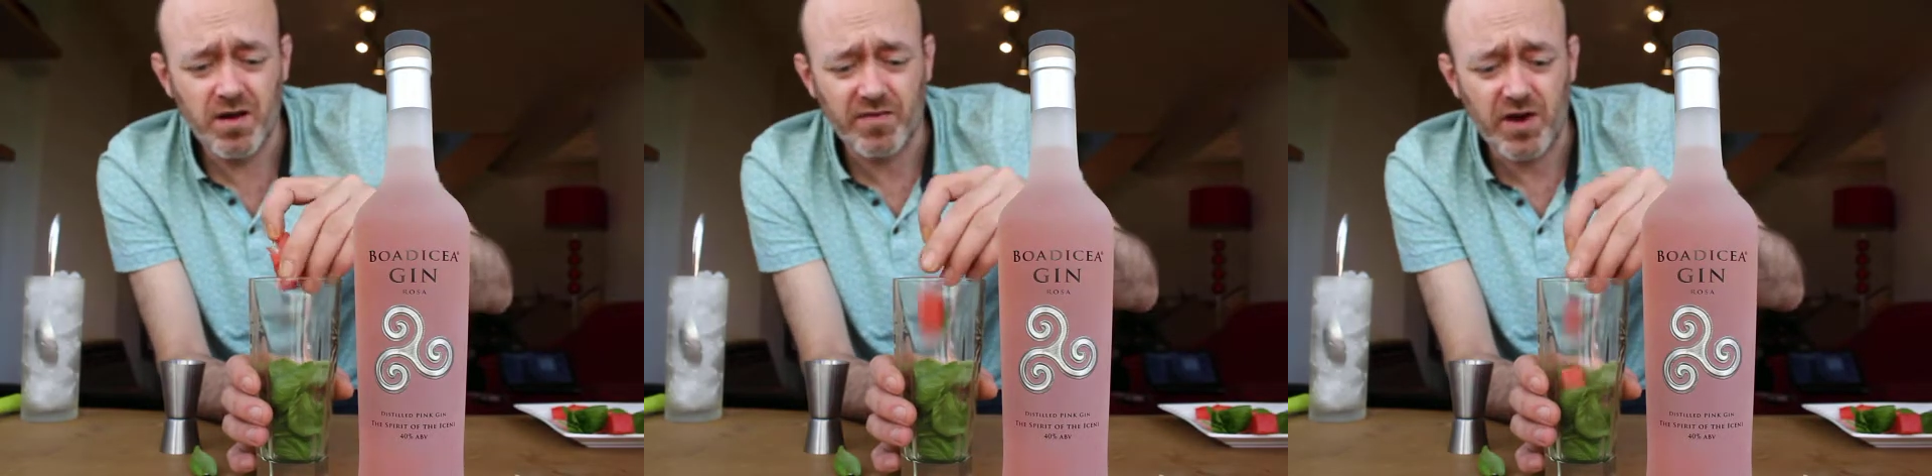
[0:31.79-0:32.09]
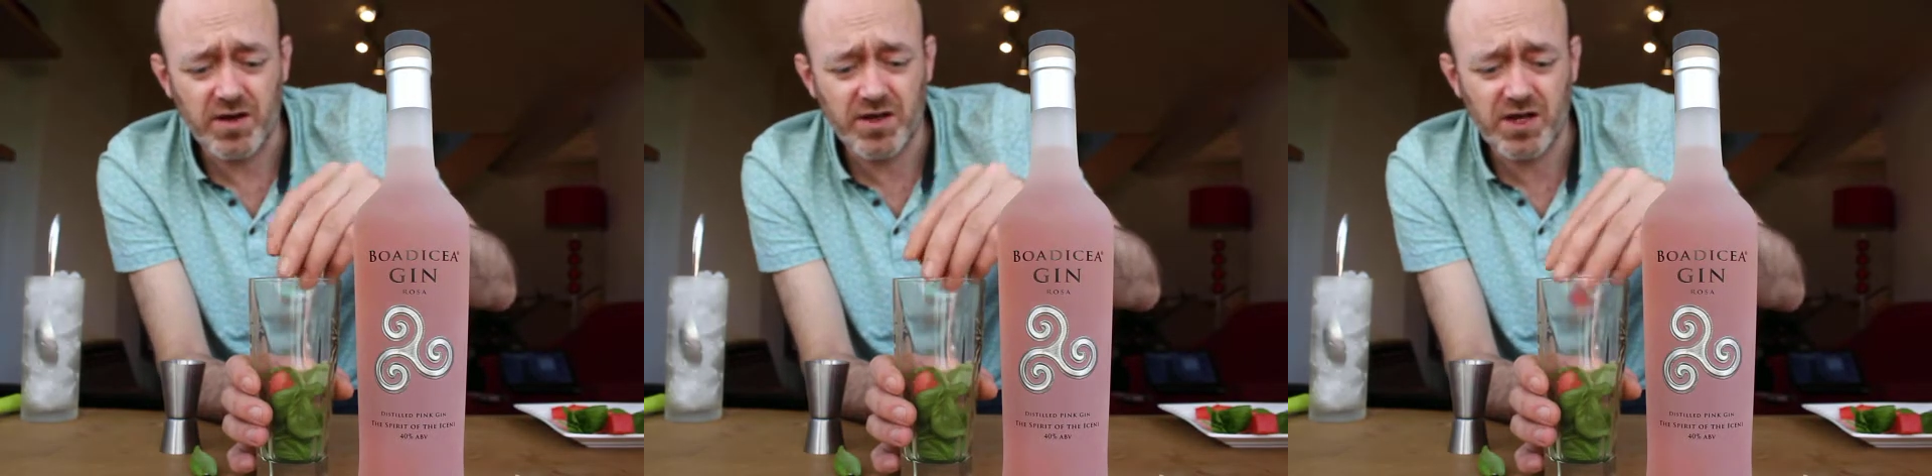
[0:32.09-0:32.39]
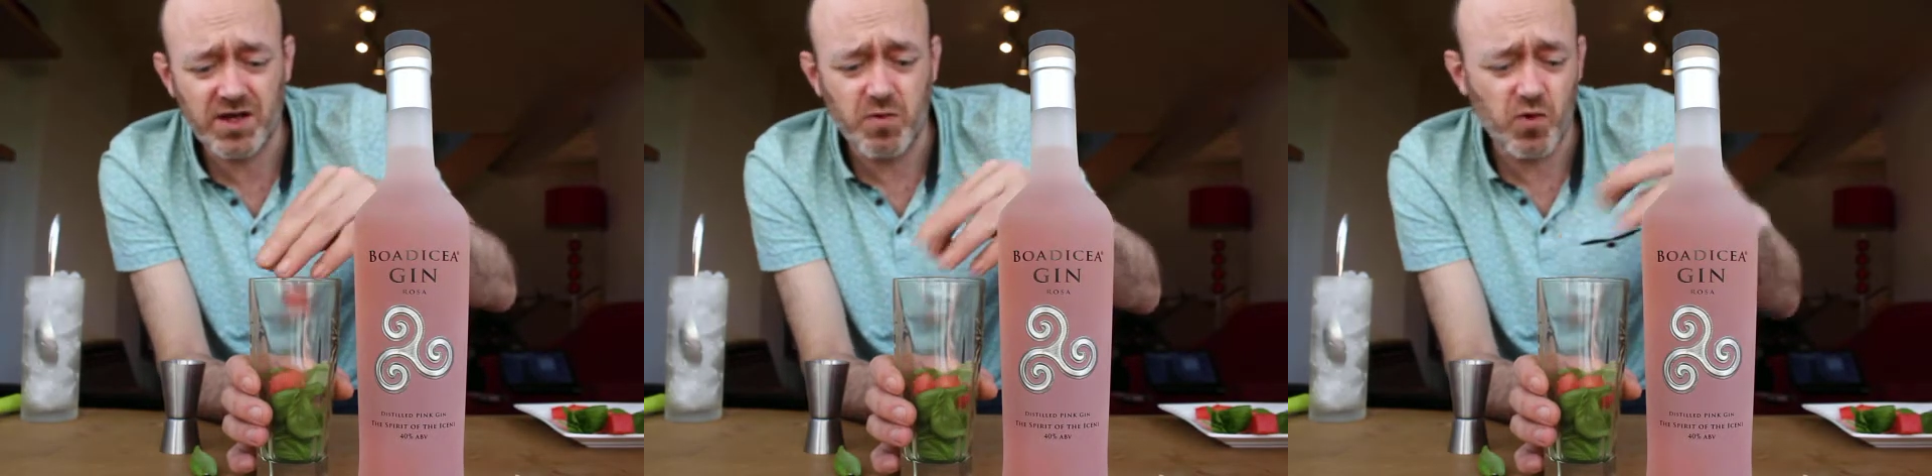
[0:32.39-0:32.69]
I've cut into
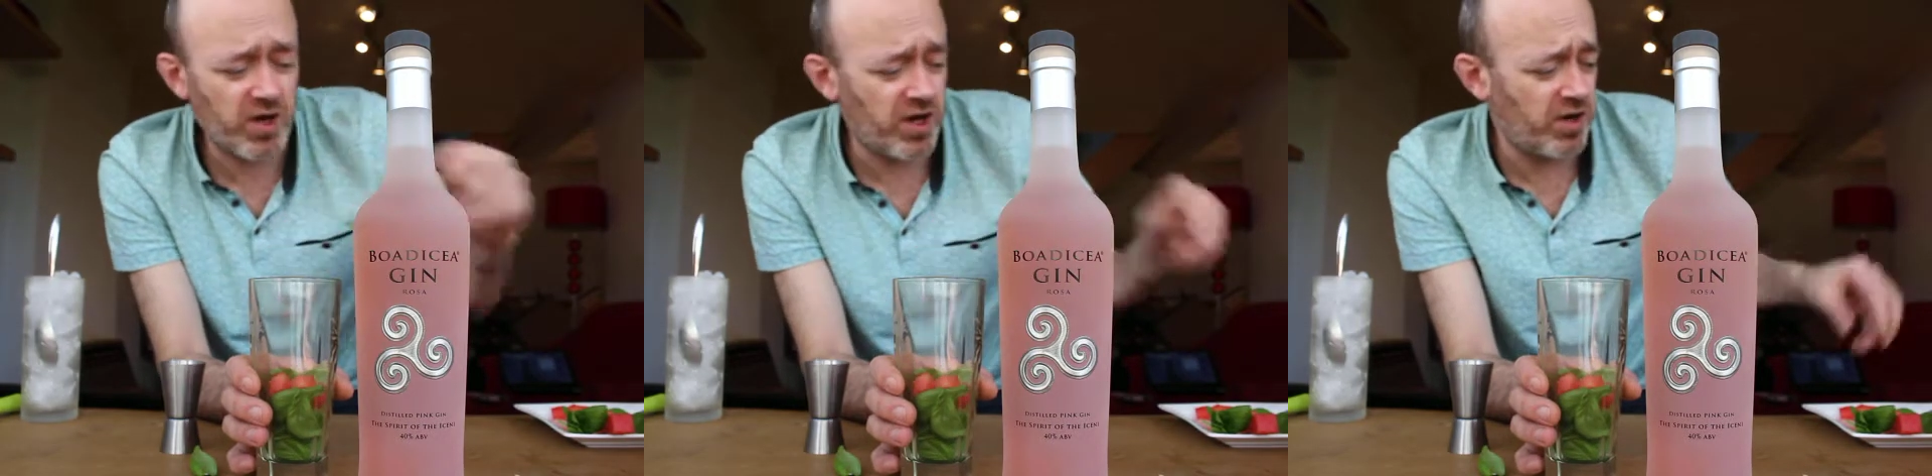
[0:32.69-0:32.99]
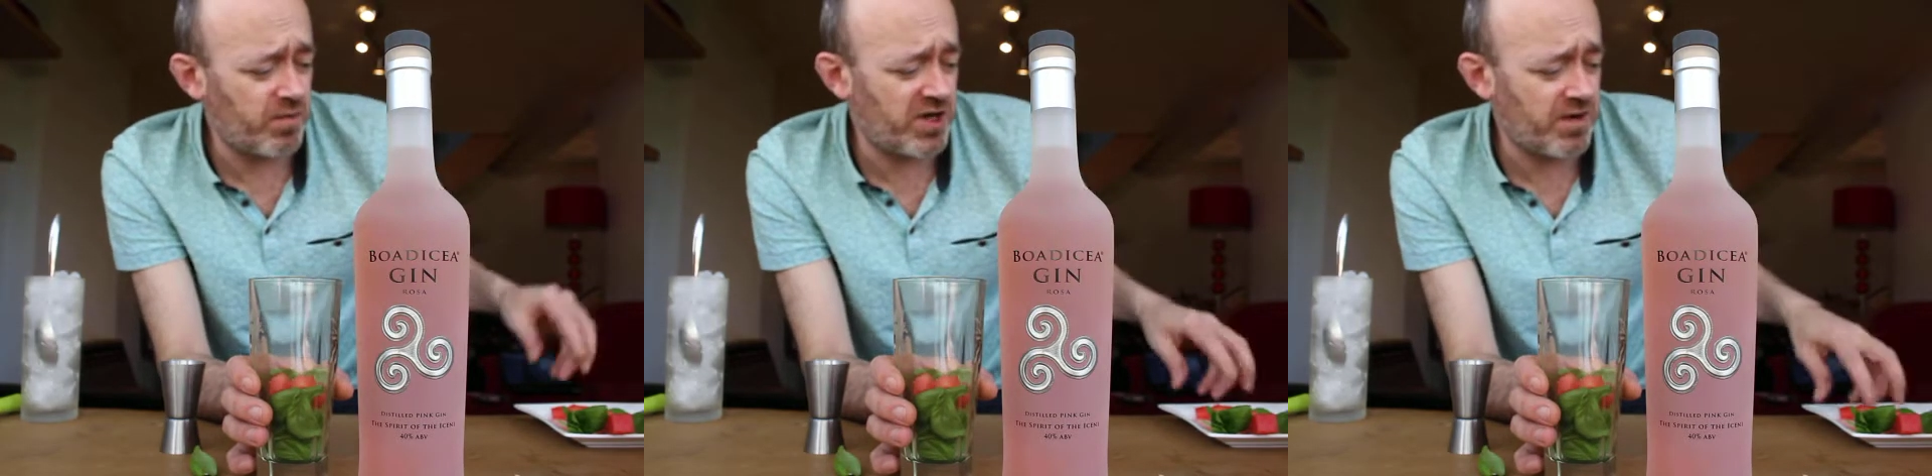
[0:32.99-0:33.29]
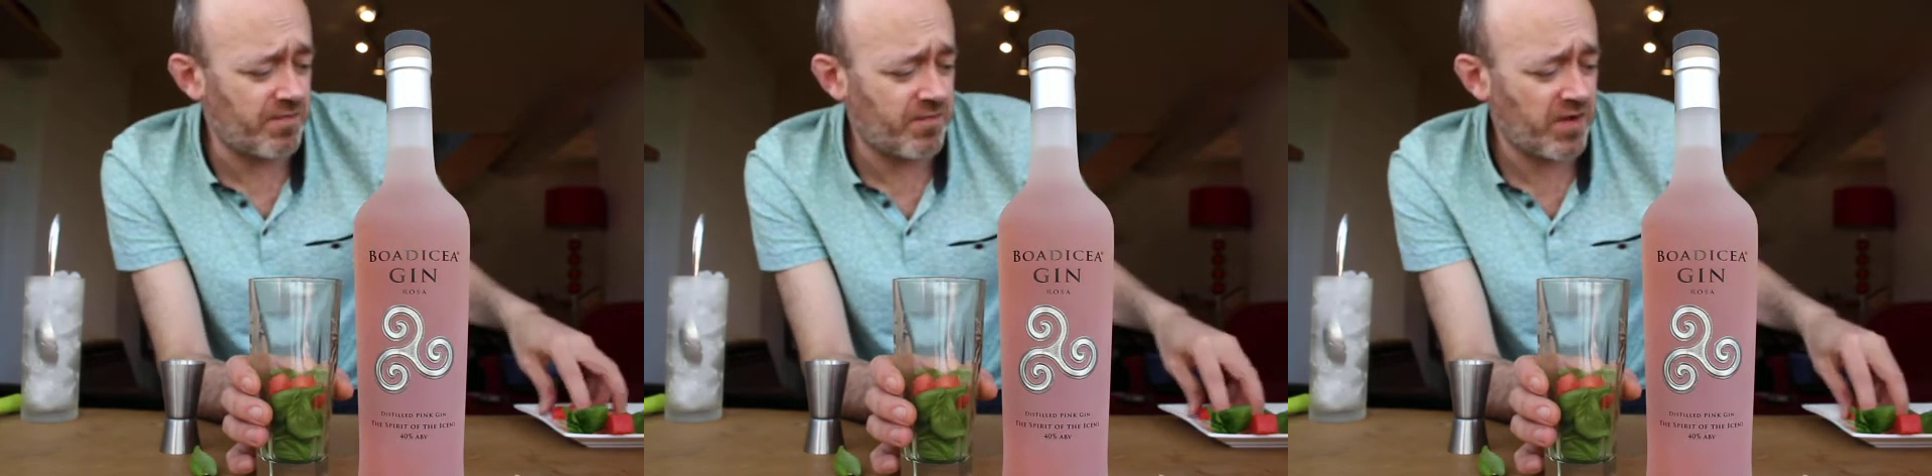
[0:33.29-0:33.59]
small cubes.